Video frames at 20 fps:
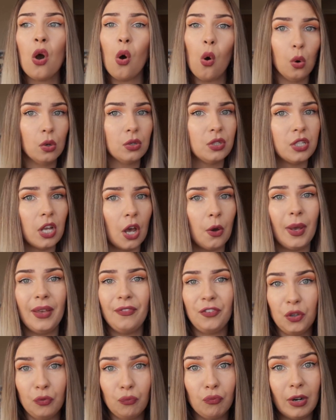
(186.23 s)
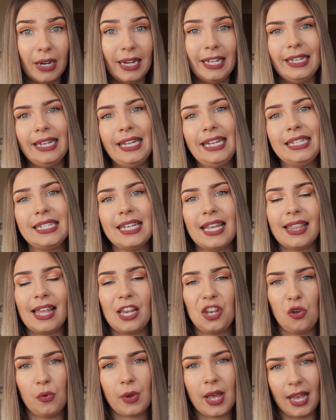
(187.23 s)
Also, if you really need it,
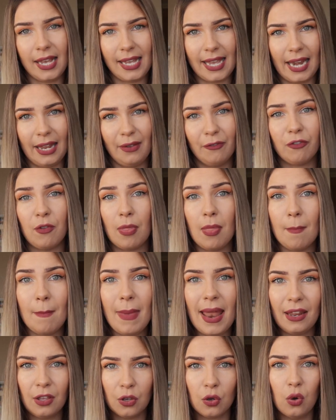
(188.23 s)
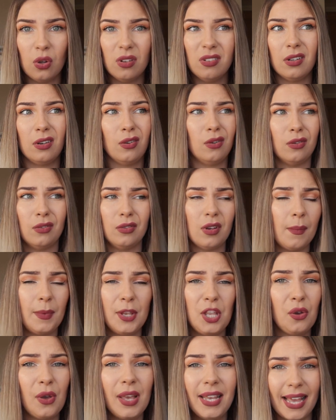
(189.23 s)
then you can get it from the medical, or I
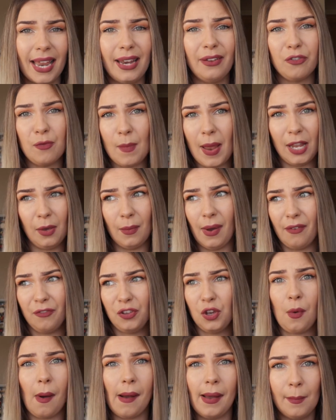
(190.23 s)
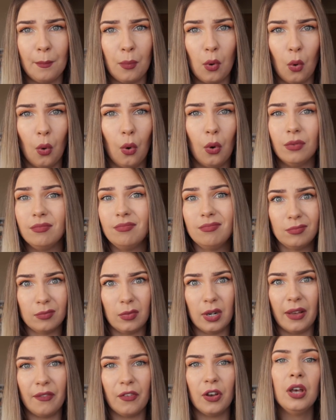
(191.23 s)
mean, you can get it from anywhere if you go out and port,
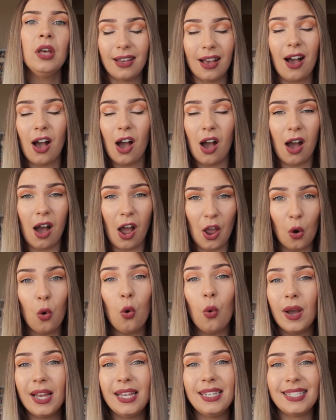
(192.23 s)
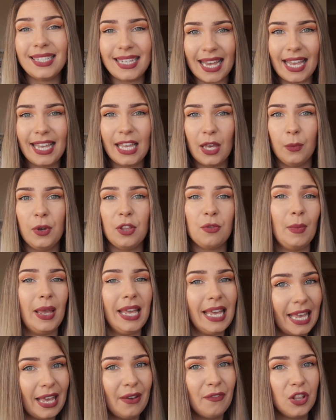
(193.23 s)
whatever. I always take it with
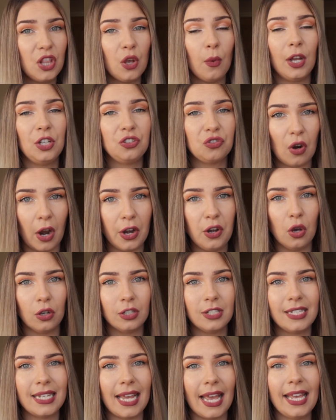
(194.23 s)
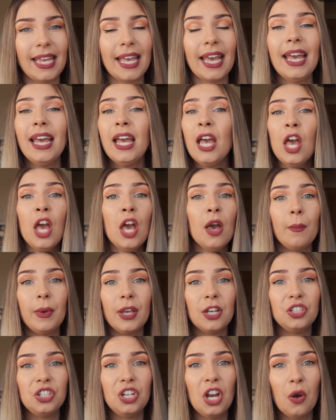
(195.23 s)
me, even though I try not to take it,
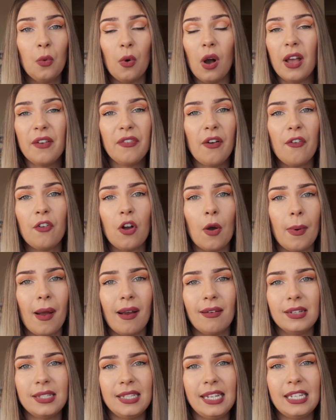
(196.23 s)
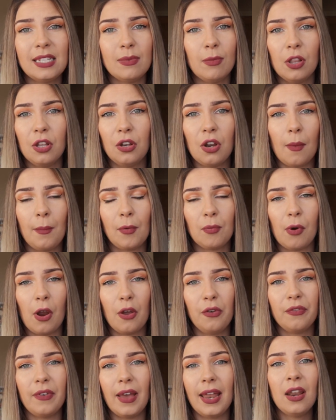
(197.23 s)
because you know what, if I've got paracetamol and
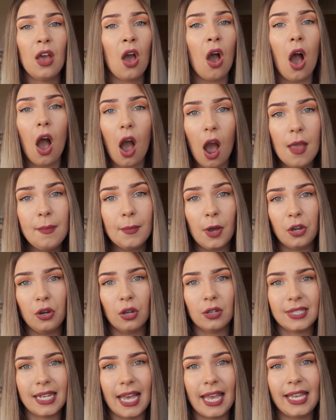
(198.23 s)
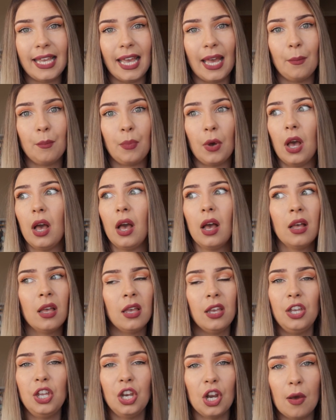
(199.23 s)
ibuprofen, I might not take it, but
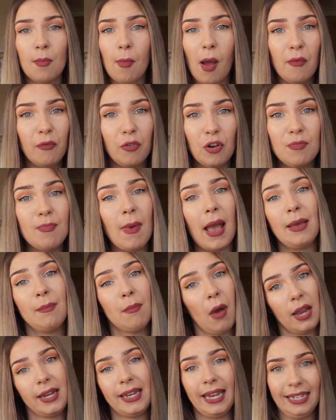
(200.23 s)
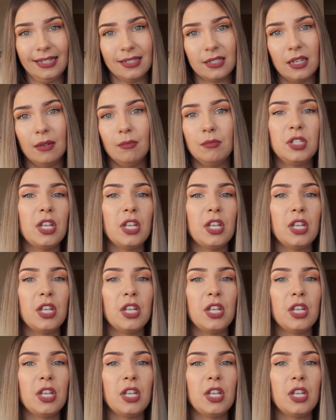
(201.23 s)
you know, my roommate might need some.